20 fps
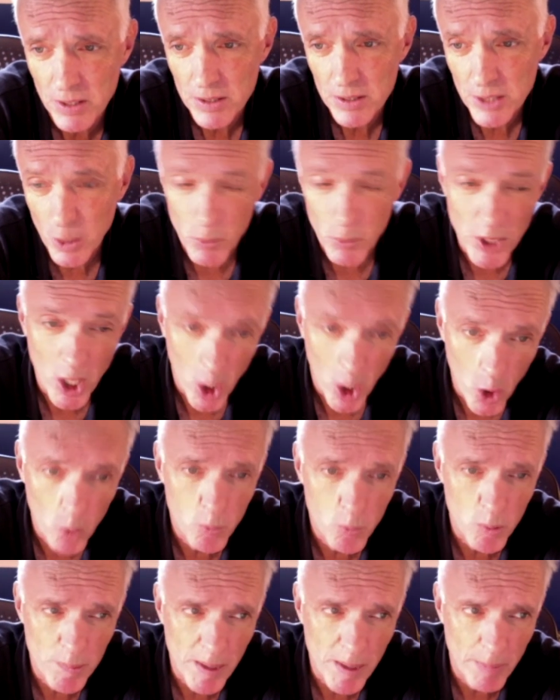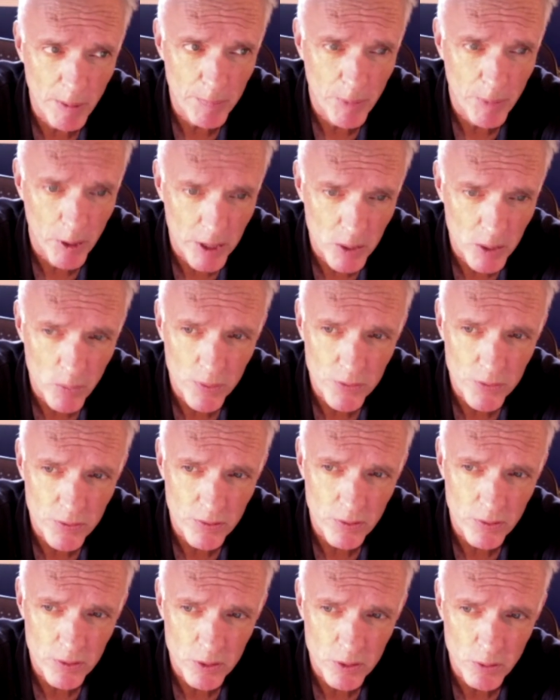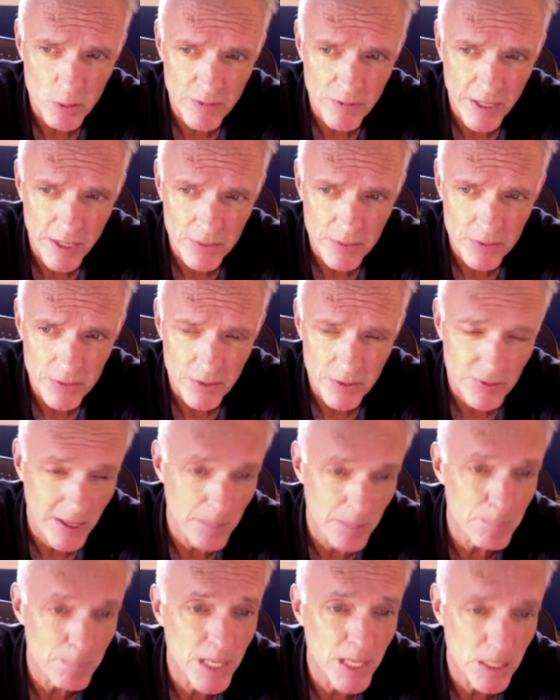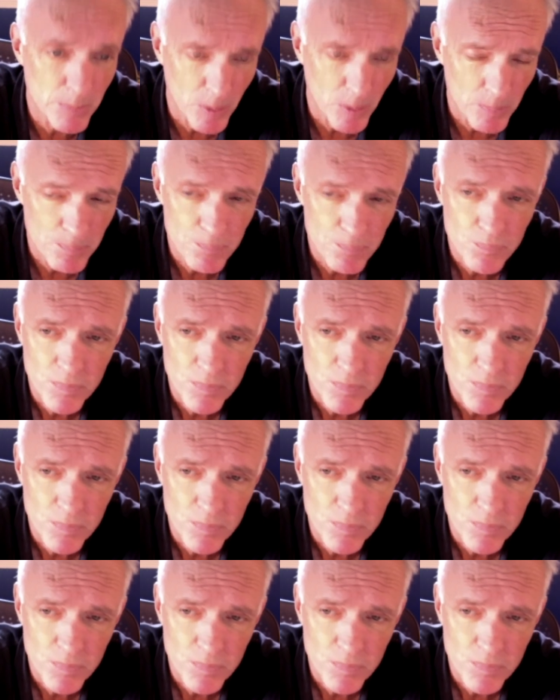that we hope we'll be able to partner with soon to advance this at minimum